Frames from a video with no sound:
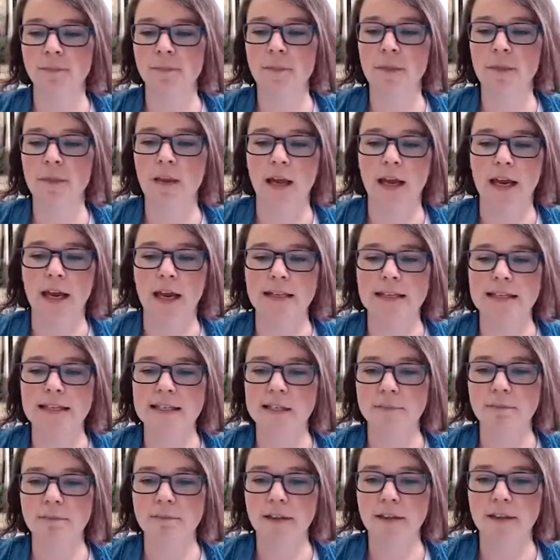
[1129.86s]
And I'd
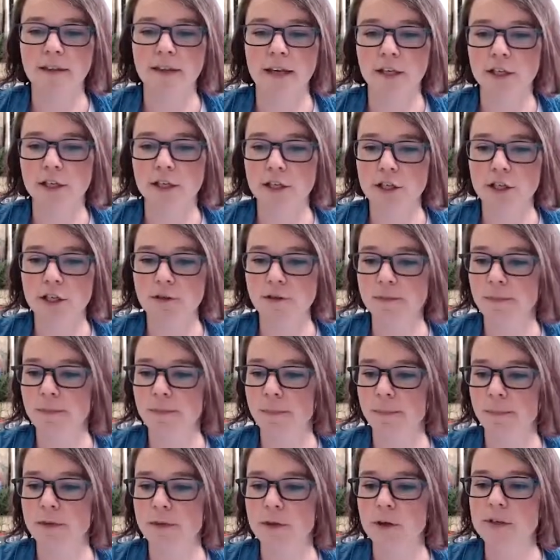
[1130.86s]
submit the issue.
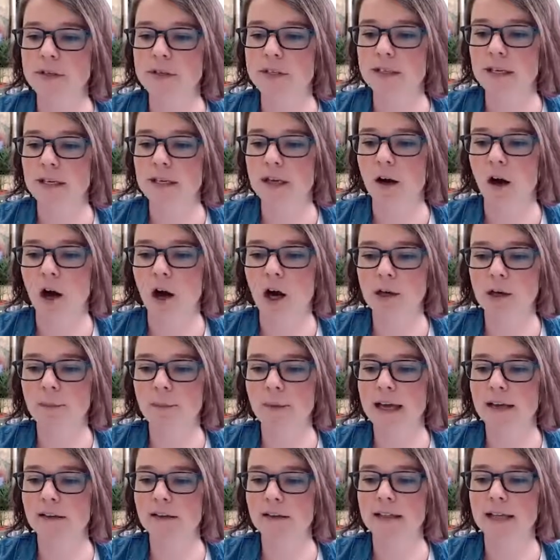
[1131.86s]
You'll see it
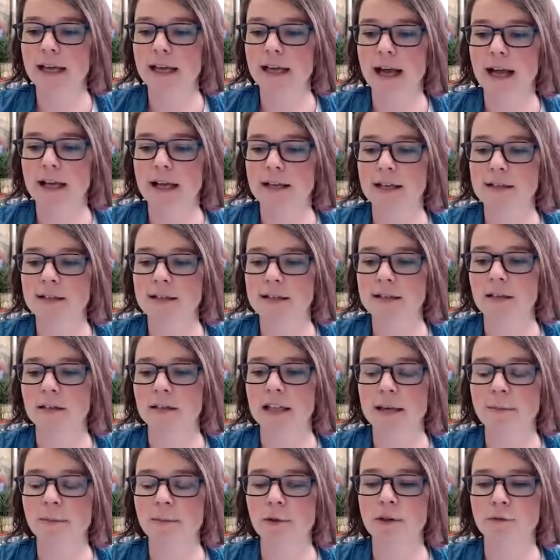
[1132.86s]
automatically has the
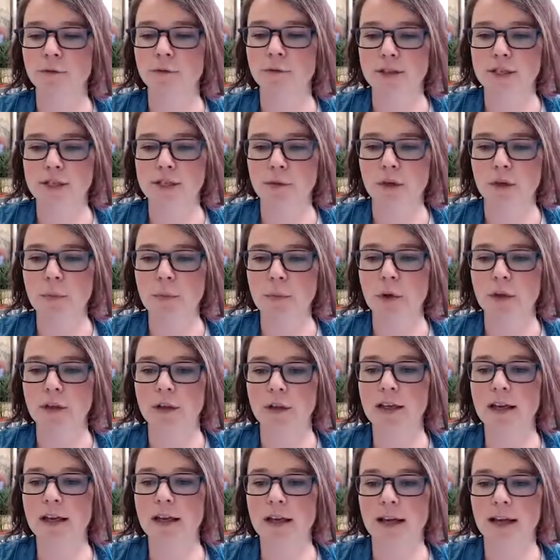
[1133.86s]
label of what's going
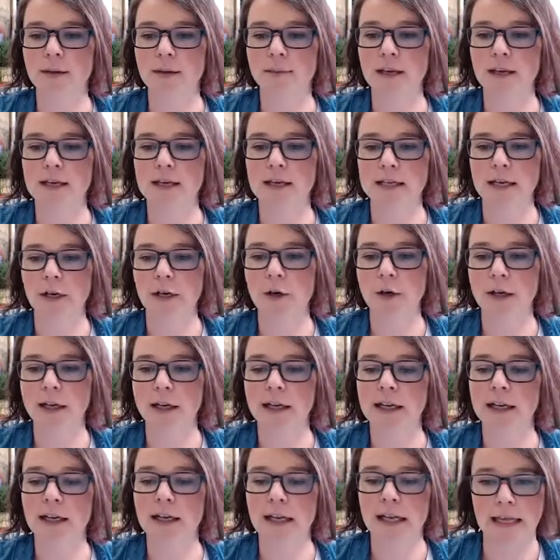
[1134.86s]
poorly, again, because I
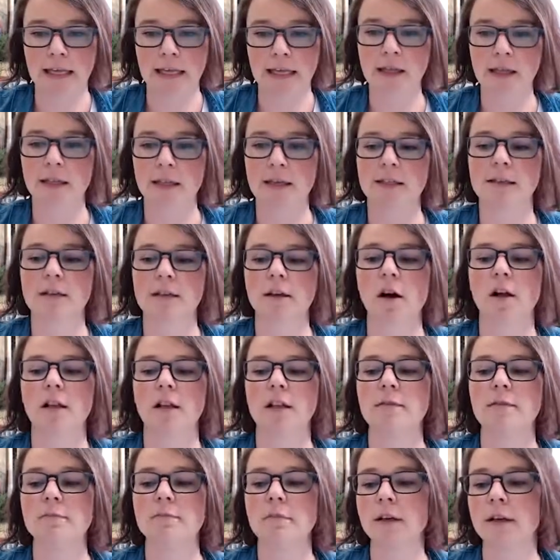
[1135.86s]
created it in this
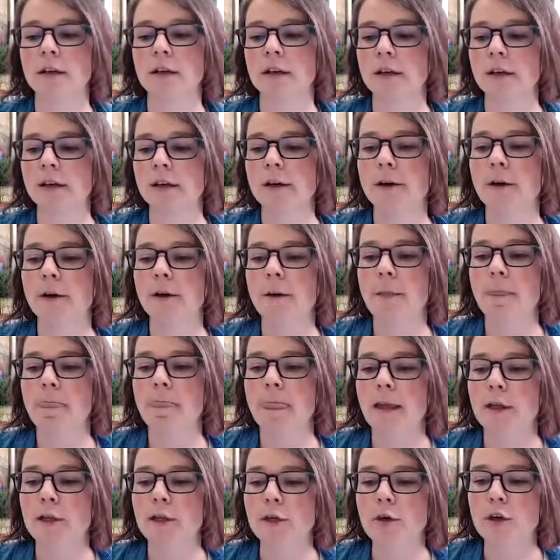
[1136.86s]
column.
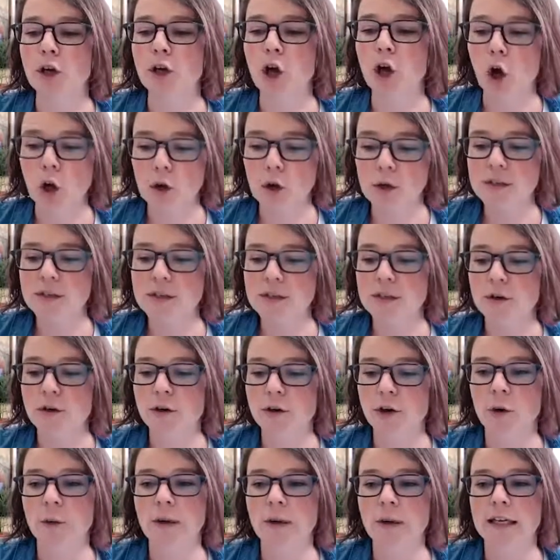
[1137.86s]
You can also
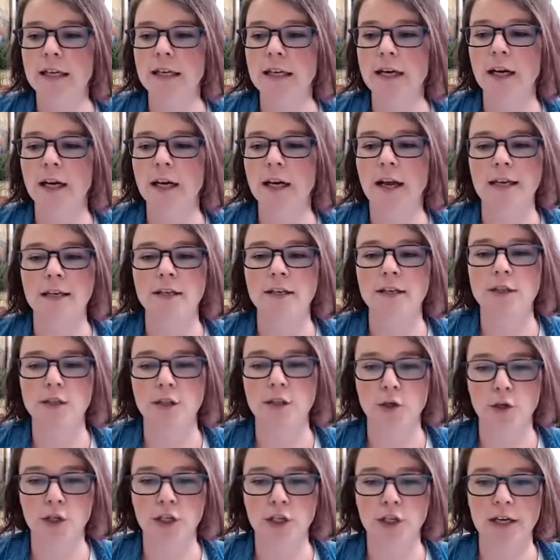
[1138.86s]
go in here and
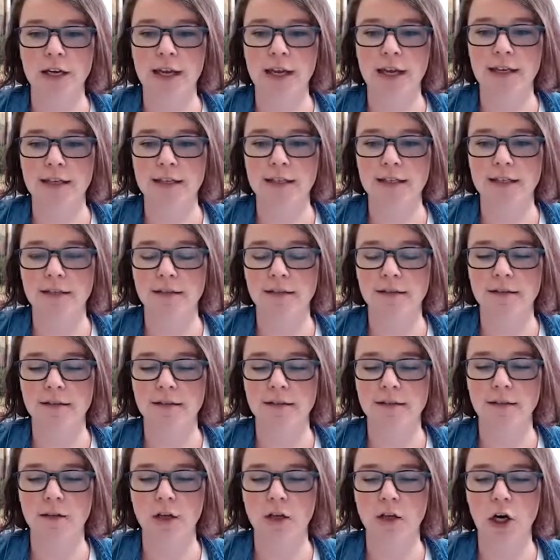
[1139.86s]
associate
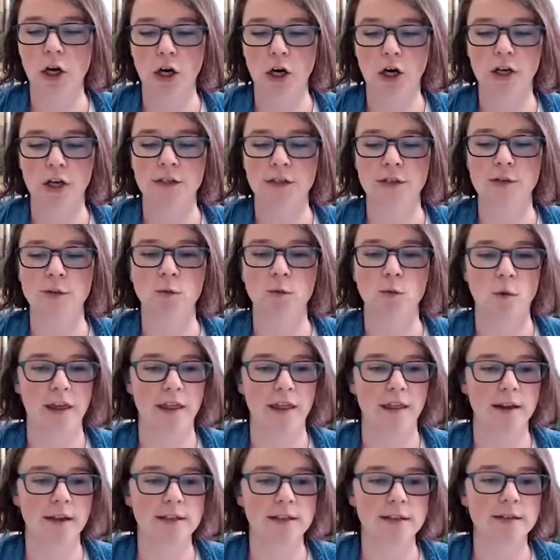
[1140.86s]
cards with it.